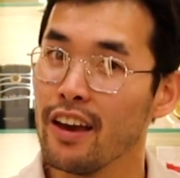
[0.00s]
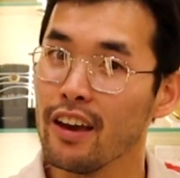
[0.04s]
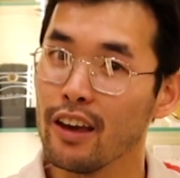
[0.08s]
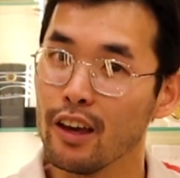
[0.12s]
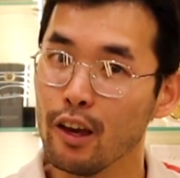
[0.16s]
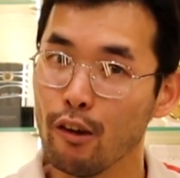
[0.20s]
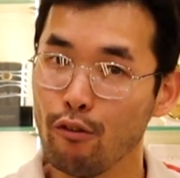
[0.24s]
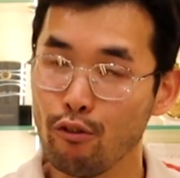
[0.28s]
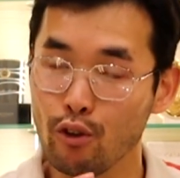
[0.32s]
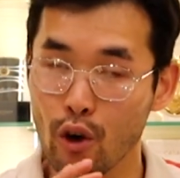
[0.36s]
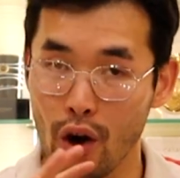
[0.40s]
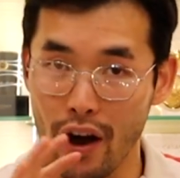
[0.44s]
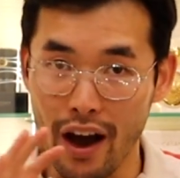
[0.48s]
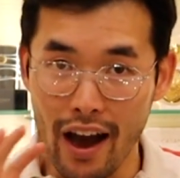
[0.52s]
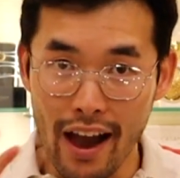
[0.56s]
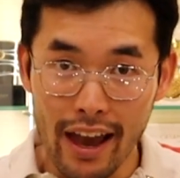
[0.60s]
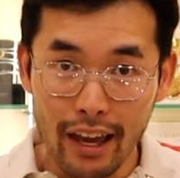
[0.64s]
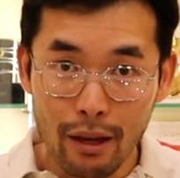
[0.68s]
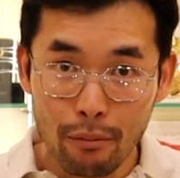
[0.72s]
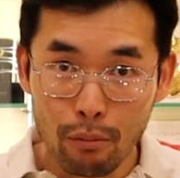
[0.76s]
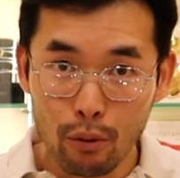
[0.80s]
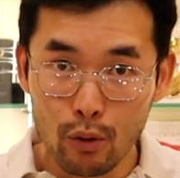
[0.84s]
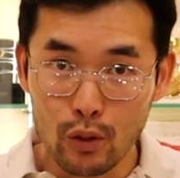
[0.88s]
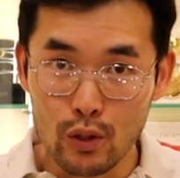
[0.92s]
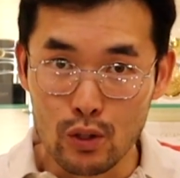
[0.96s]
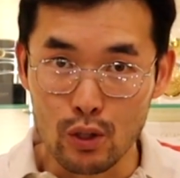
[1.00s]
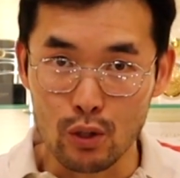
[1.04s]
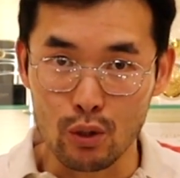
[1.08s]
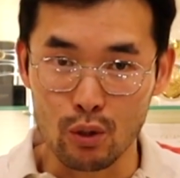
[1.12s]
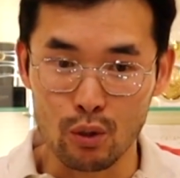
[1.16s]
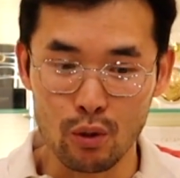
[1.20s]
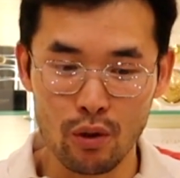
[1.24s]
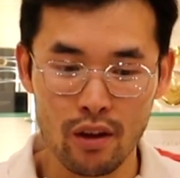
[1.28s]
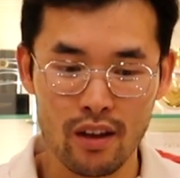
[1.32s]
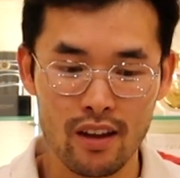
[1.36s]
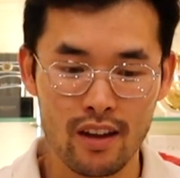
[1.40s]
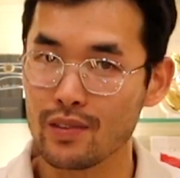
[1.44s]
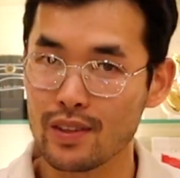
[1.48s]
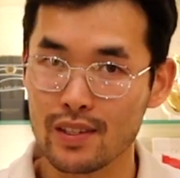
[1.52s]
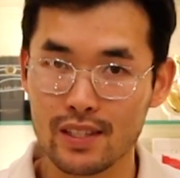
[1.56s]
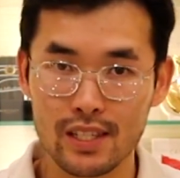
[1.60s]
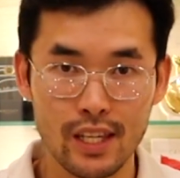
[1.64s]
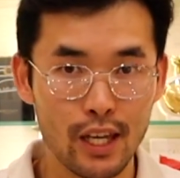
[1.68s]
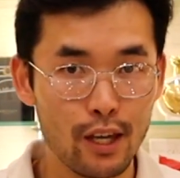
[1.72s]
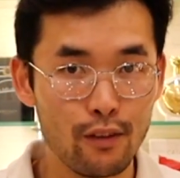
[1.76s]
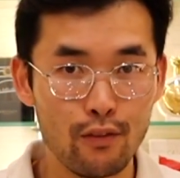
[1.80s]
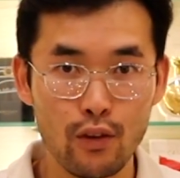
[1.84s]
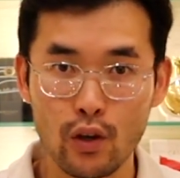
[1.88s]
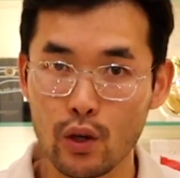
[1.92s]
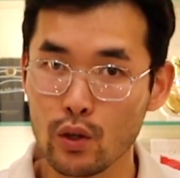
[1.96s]
If you're able to,
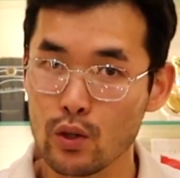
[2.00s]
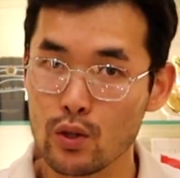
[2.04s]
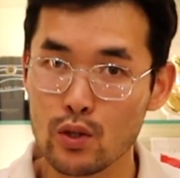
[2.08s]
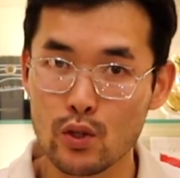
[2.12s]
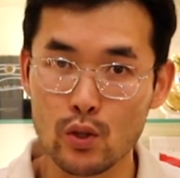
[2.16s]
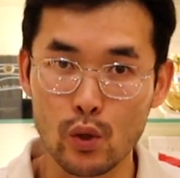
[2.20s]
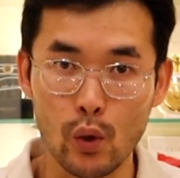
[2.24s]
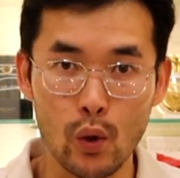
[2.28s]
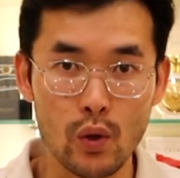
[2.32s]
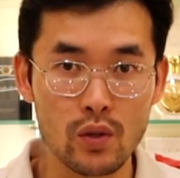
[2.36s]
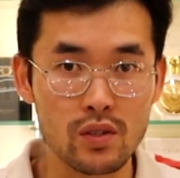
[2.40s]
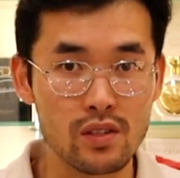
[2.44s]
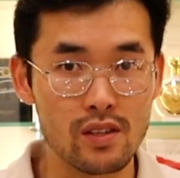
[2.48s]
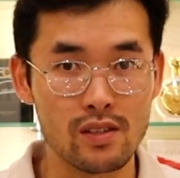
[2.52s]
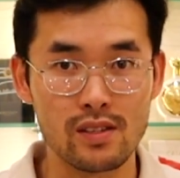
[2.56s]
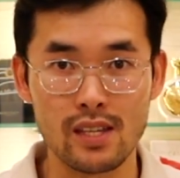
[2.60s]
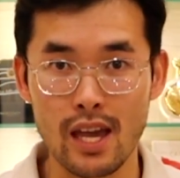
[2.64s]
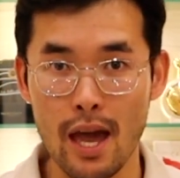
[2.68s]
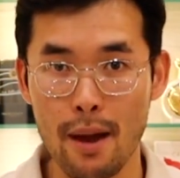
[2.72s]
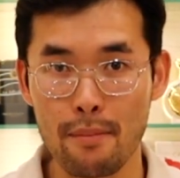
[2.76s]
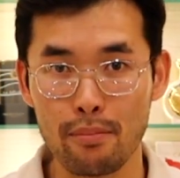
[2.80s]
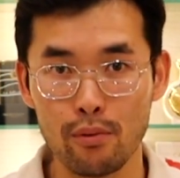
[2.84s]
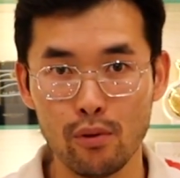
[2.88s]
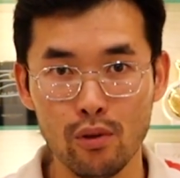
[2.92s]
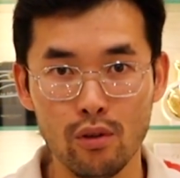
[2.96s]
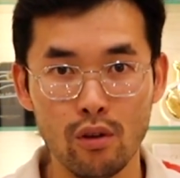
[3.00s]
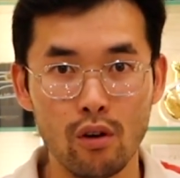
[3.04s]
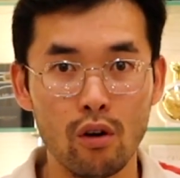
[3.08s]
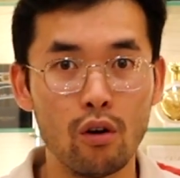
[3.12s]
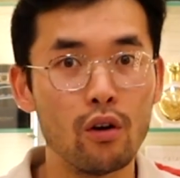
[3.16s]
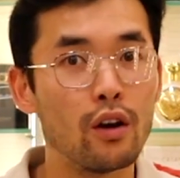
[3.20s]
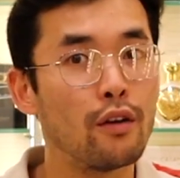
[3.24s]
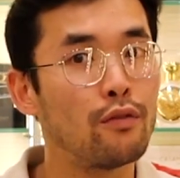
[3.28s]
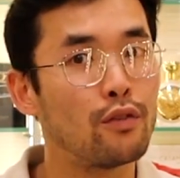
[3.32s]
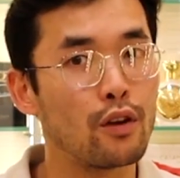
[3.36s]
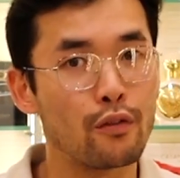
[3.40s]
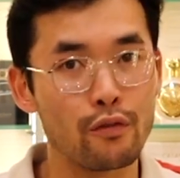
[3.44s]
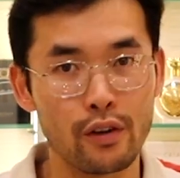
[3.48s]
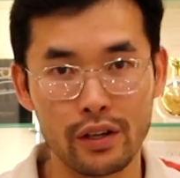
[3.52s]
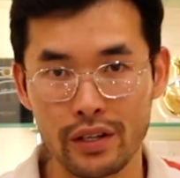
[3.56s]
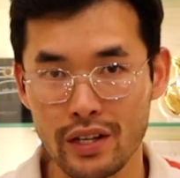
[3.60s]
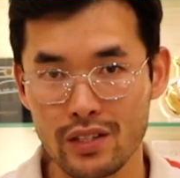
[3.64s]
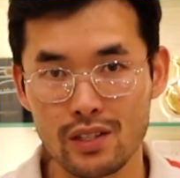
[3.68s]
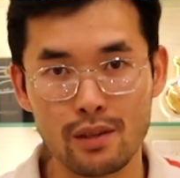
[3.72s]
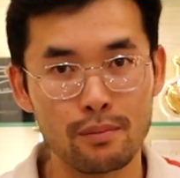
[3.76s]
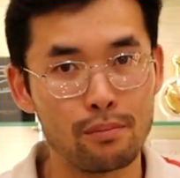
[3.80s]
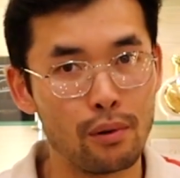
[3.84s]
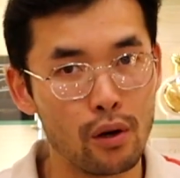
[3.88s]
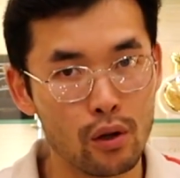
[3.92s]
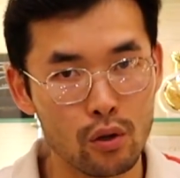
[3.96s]
see if you can source a sample, or if your friend has
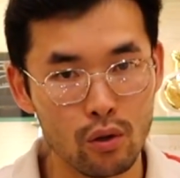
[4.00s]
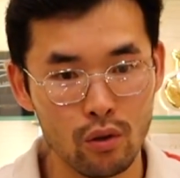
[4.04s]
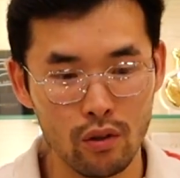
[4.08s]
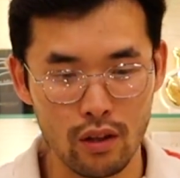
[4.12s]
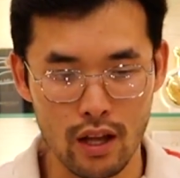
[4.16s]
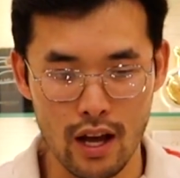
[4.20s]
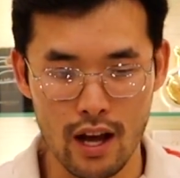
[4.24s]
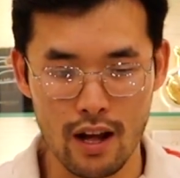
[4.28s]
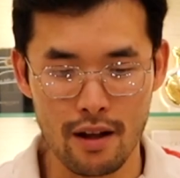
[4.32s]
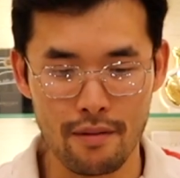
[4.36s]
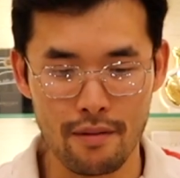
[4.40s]
a bottle,